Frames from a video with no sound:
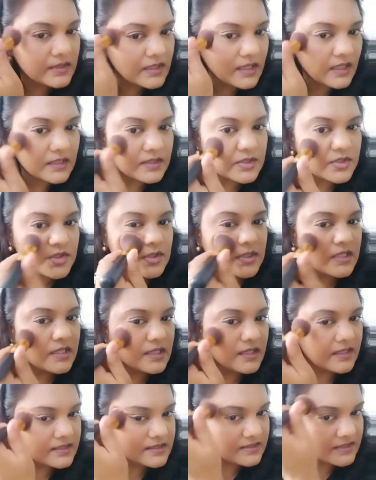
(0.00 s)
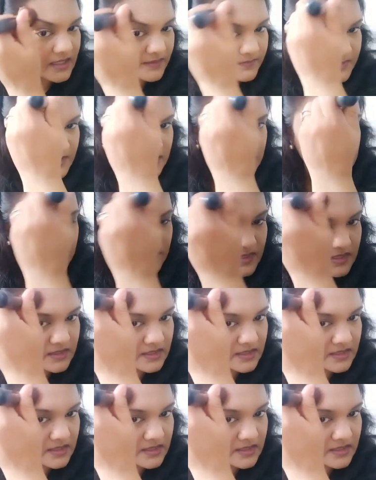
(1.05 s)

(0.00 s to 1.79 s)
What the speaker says: other cheek. I dab it as well.